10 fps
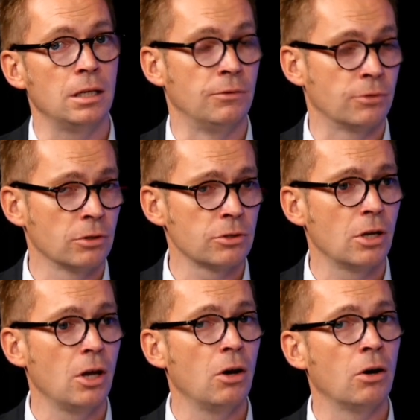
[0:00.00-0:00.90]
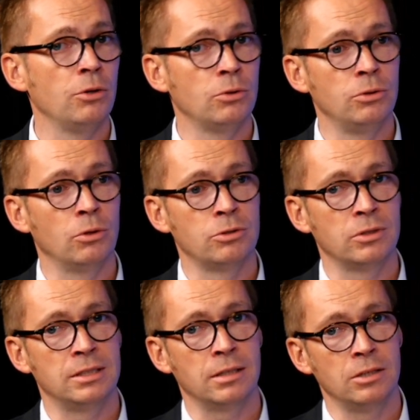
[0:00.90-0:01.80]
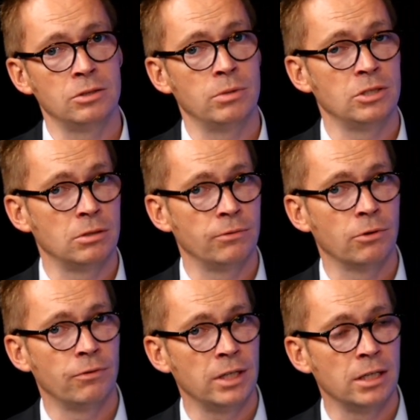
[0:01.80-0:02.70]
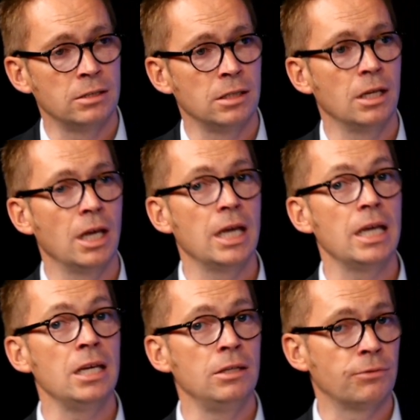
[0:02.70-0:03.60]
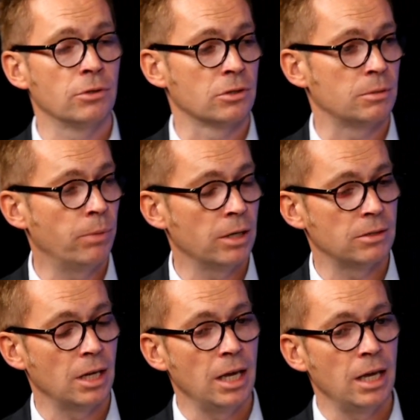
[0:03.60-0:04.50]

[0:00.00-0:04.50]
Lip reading: in France, or you could also decide to register for VAT in France. But